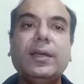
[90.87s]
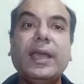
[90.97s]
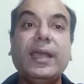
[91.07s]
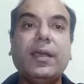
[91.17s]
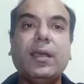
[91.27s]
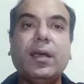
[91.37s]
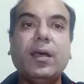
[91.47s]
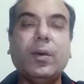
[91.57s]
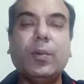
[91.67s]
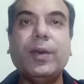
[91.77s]
take
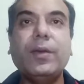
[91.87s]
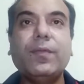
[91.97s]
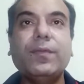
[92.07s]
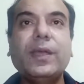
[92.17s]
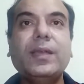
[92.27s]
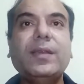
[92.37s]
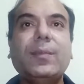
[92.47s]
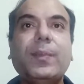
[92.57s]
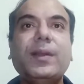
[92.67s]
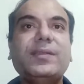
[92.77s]
one of the
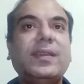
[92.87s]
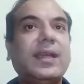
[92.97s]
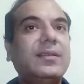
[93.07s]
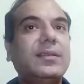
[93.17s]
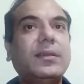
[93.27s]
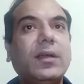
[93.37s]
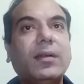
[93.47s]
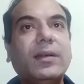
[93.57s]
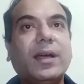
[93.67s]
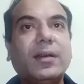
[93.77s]
examples as
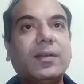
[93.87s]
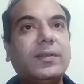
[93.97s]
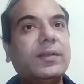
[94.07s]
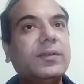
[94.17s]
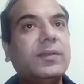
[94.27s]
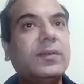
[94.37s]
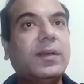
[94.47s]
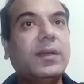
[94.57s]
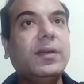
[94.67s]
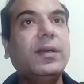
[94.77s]
Tata Sons
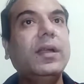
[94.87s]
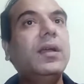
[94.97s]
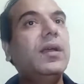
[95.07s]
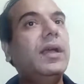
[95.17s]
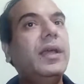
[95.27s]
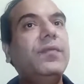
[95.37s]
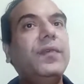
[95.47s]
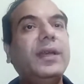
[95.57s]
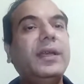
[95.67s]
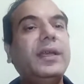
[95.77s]
run
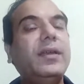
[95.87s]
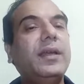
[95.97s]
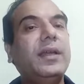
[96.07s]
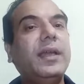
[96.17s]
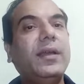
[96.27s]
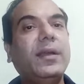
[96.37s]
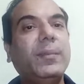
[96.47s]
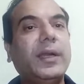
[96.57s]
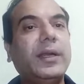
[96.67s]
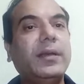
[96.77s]
Infinity Retail
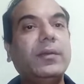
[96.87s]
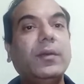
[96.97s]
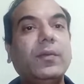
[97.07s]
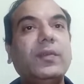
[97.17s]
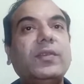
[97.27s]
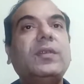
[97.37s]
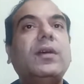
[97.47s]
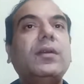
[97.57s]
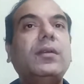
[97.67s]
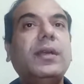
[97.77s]
Limited, which is
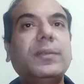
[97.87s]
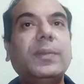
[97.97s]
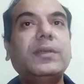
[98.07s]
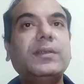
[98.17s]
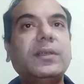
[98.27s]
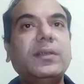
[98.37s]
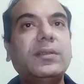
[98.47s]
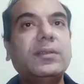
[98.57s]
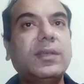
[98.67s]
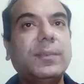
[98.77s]

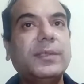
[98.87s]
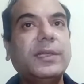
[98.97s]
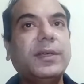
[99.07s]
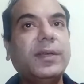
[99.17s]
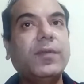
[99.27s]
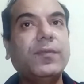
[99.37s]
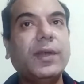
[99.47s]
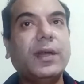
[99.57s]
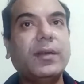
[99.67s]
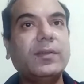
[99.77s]
100% subsidiary of
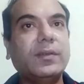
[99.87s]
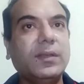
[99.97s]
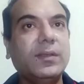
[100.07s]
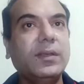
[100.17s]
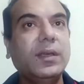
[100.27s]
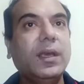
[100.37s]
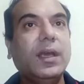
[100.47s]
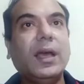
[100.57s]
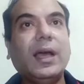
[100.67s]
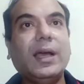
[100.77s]
Tata Sons.
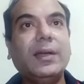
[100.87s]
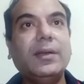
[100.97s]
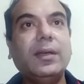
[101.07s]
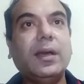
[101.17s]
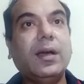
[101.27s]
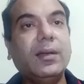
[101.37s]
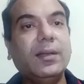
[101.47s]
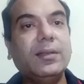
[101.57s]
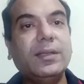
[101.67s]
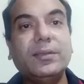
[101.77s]
And
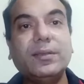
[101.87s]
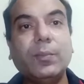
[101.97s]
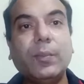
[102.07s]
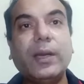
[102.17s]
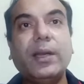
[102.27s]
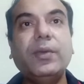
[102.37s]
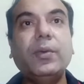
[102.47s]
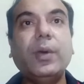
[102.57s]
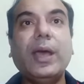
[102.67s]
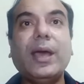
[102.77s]
under this umbrella,
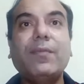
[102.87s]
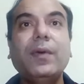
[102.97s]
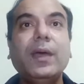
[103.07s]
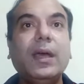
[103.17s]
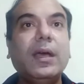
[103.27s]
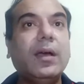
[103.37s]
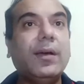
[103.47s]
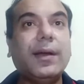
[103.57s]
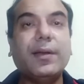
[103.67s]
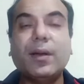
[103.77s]
you have
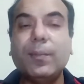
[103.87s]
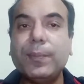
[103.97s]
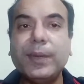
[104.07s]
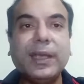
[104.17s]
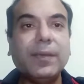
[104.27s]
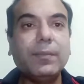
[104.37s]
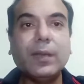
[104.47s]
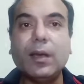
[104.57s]
a company,